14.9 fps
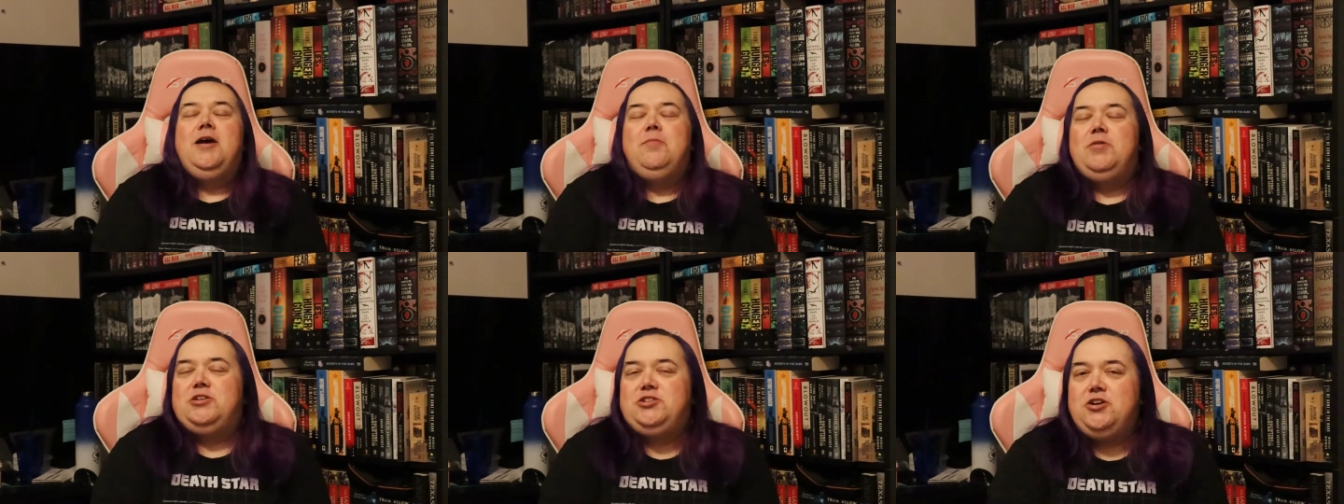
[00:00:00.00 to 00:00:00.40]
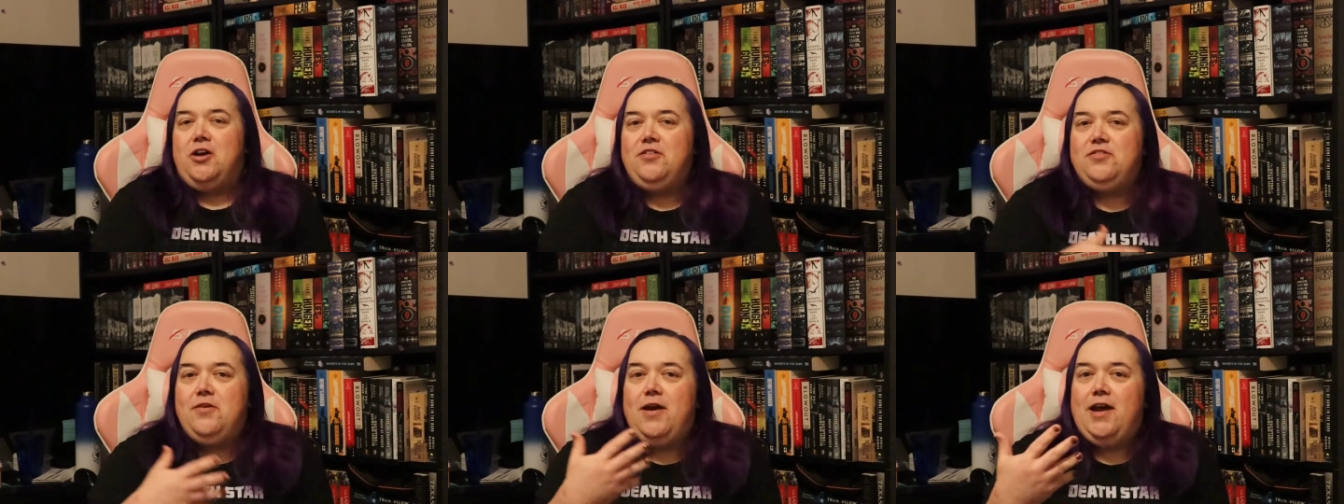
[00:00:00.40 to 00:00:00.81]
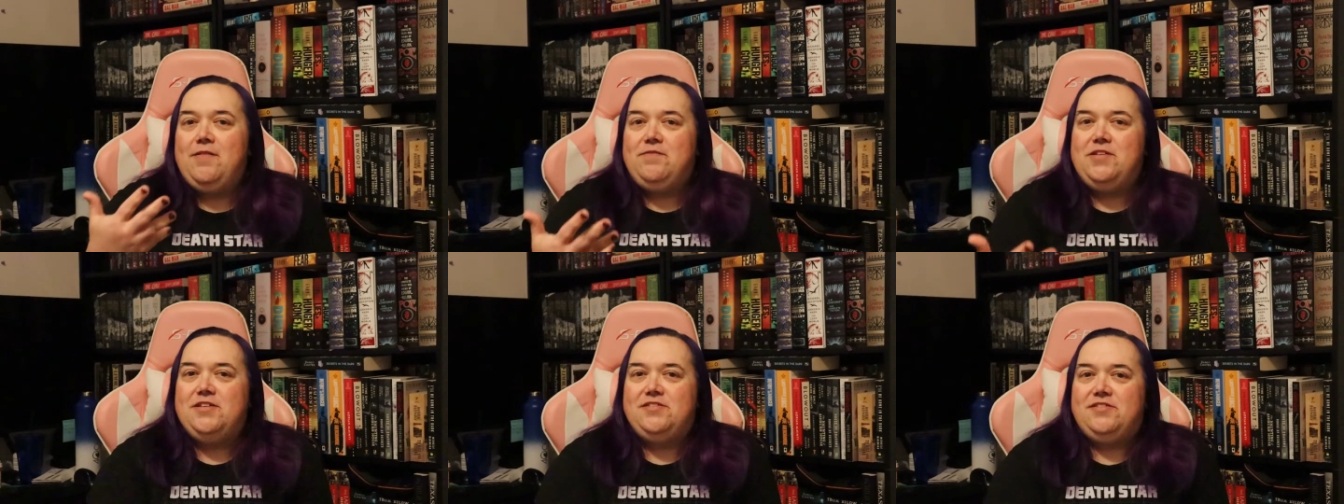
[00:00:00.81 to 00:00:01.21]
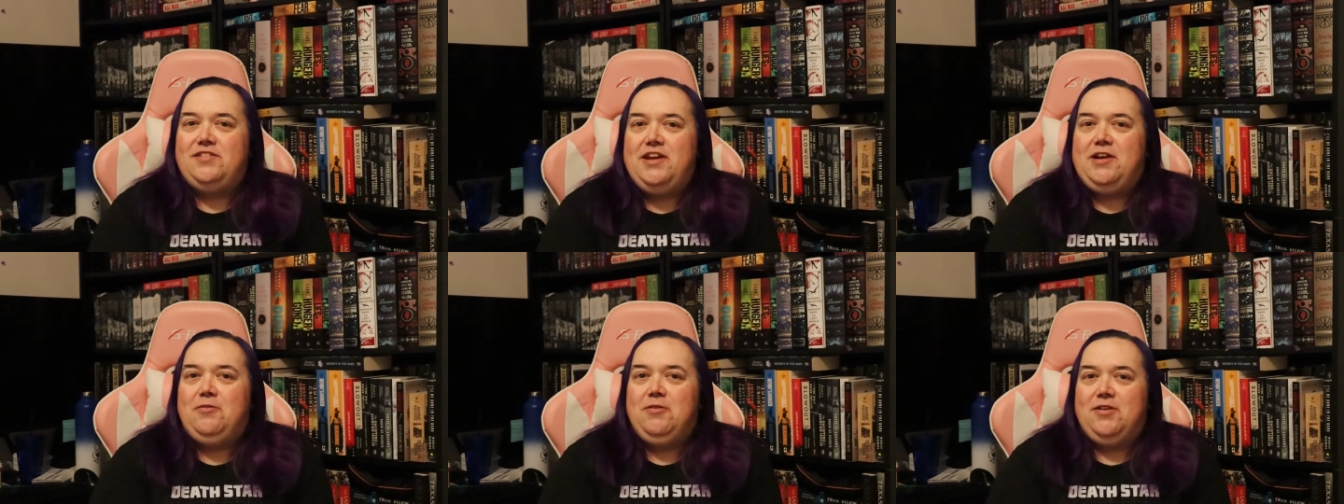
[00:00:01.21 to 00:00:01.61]
but you also have this
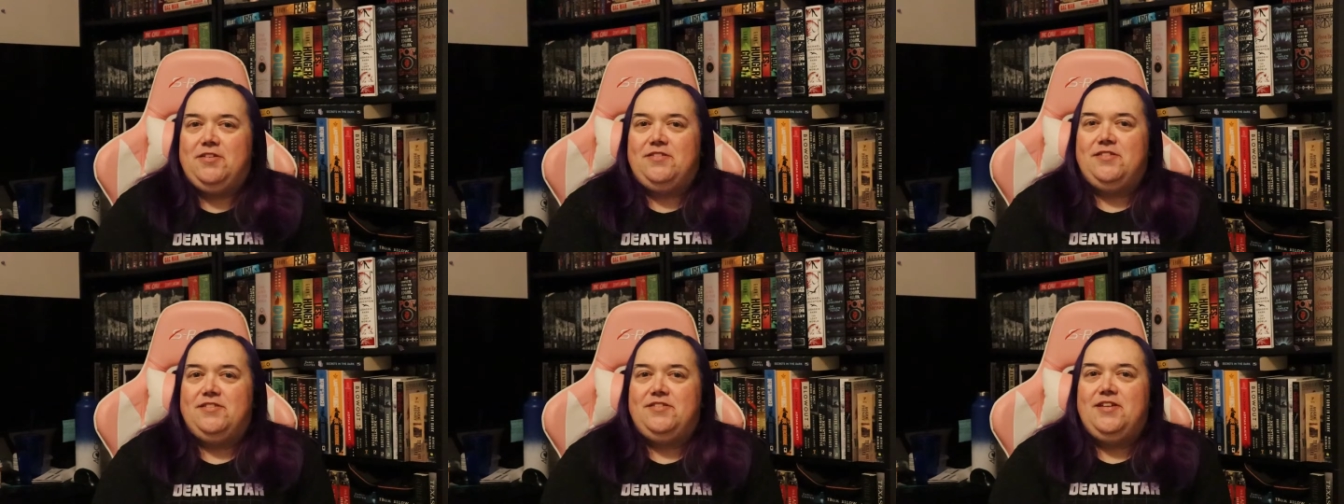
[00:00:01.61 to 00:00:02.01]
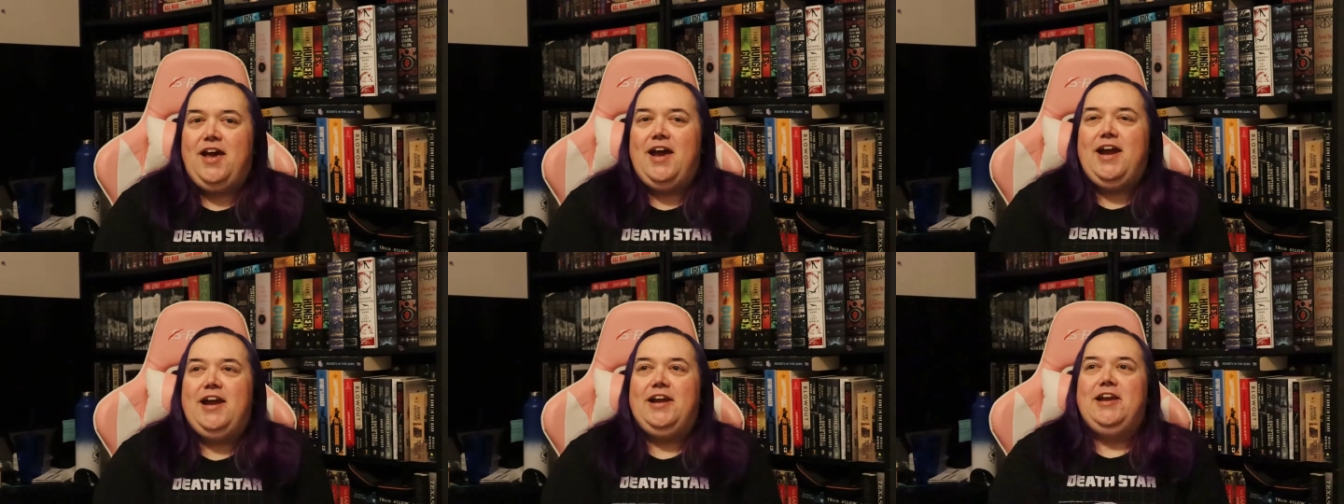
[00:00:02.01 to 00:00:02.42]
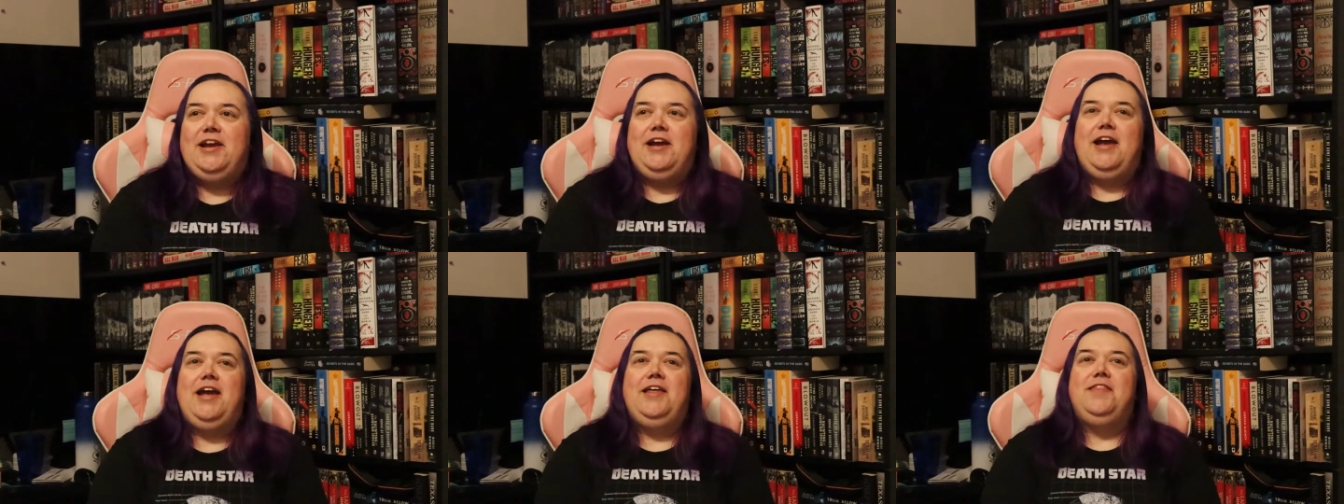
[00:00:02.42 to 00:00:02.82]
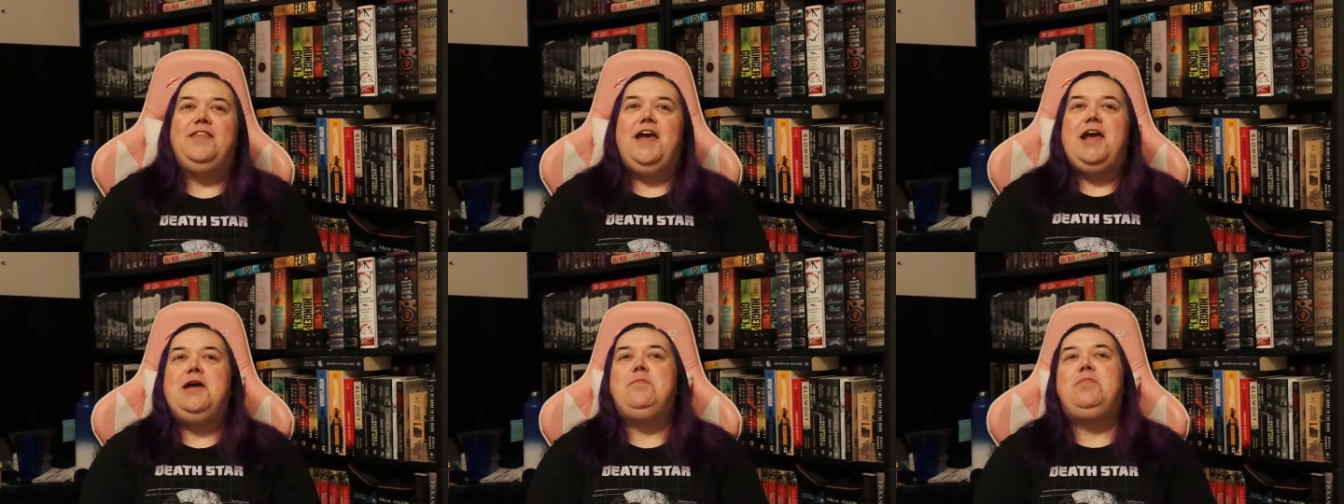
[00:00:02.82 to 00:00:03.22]
secret society, and
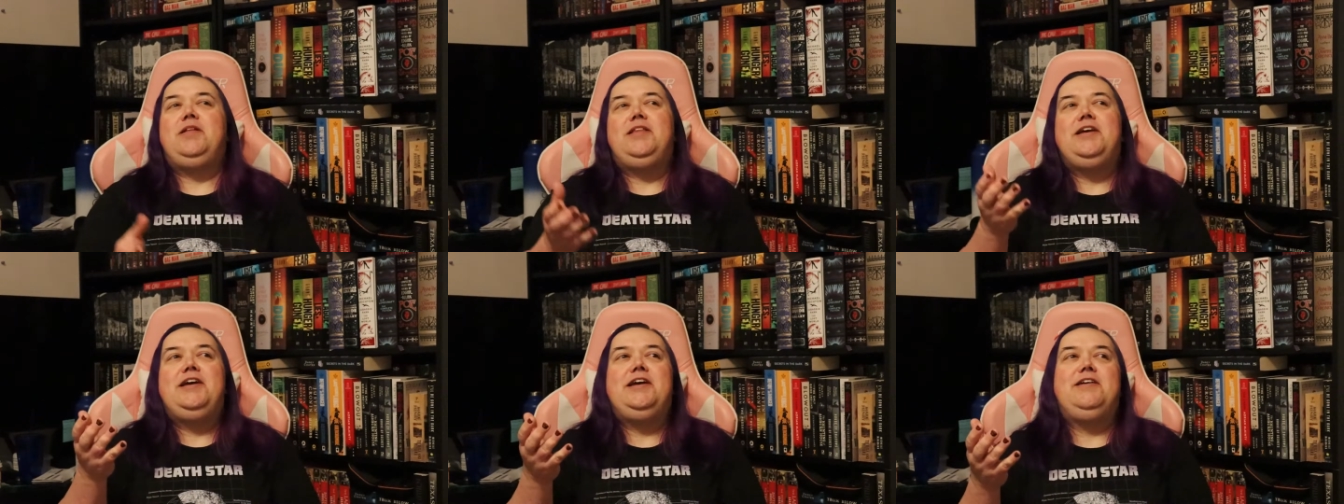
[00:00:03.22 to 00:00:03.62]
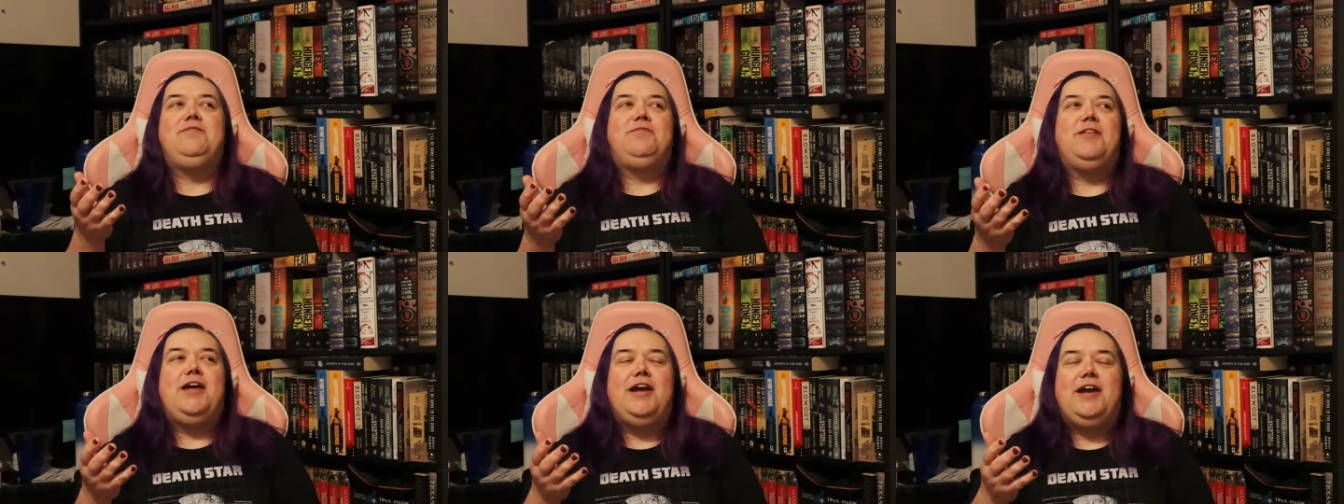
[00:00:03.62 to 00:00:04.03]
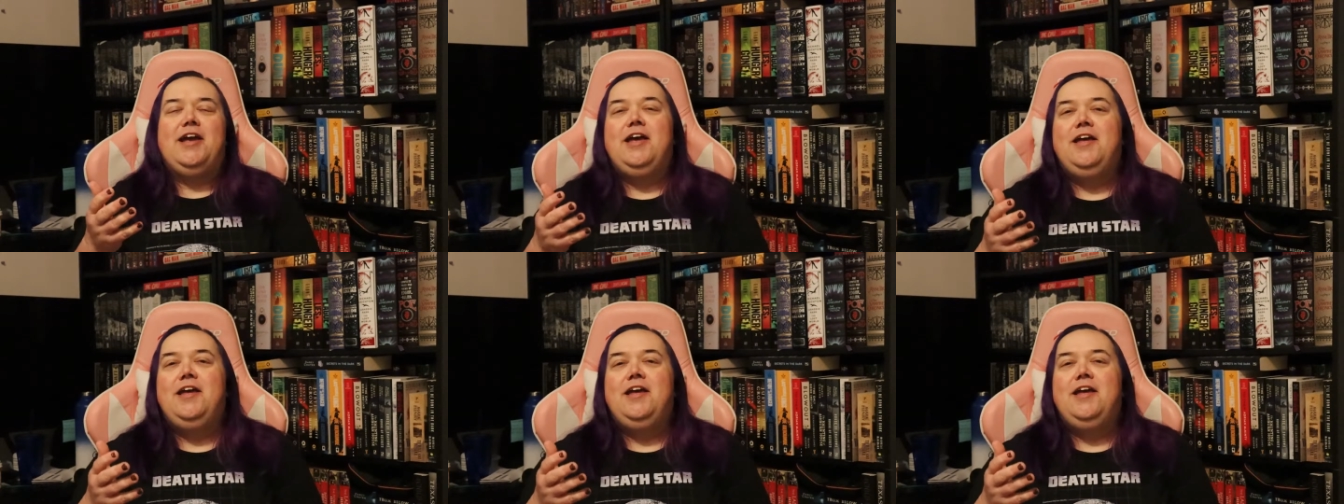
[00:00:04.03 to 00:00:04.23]
they believe like